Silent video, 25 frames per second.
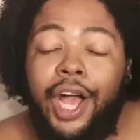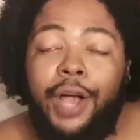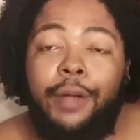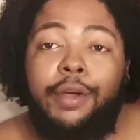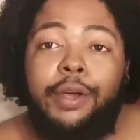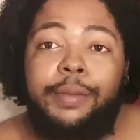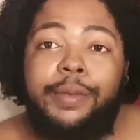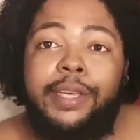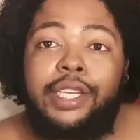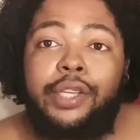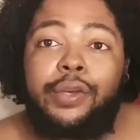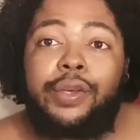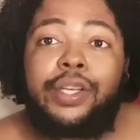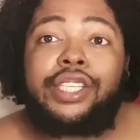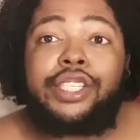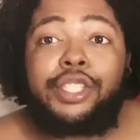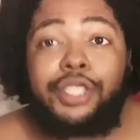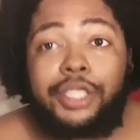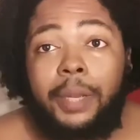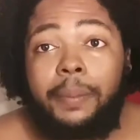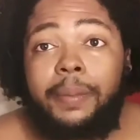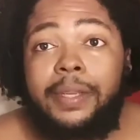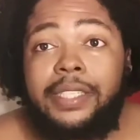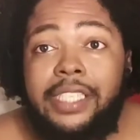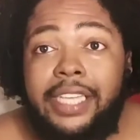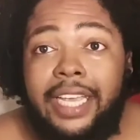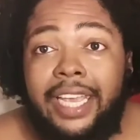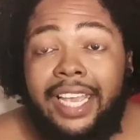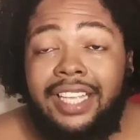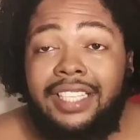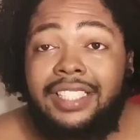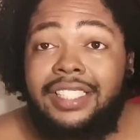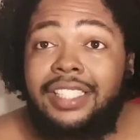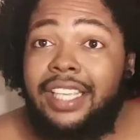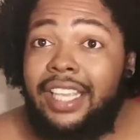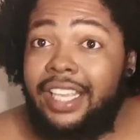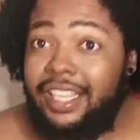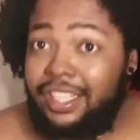I'm gonna be doing jumping
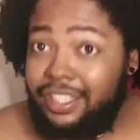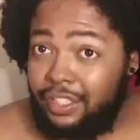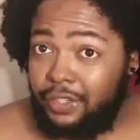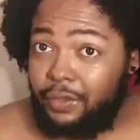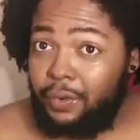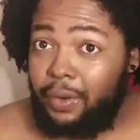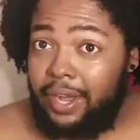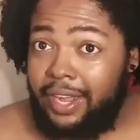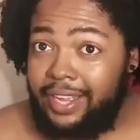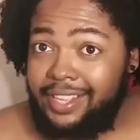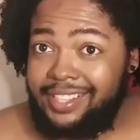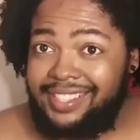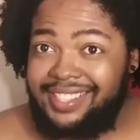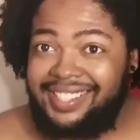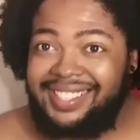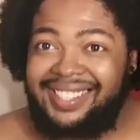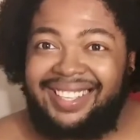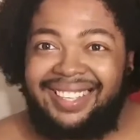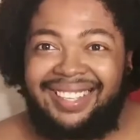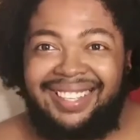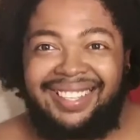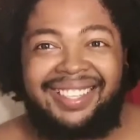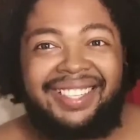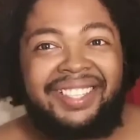jacks and squats.